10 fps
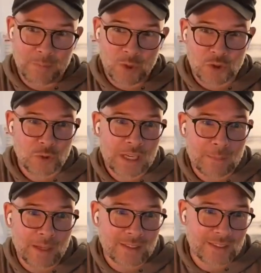I'm not
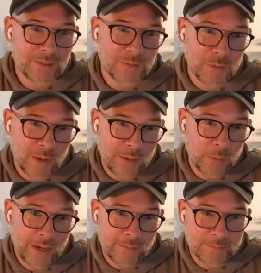treating myself the
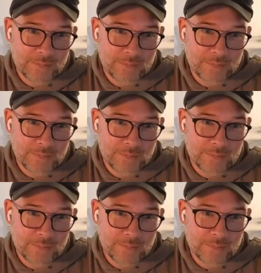right way.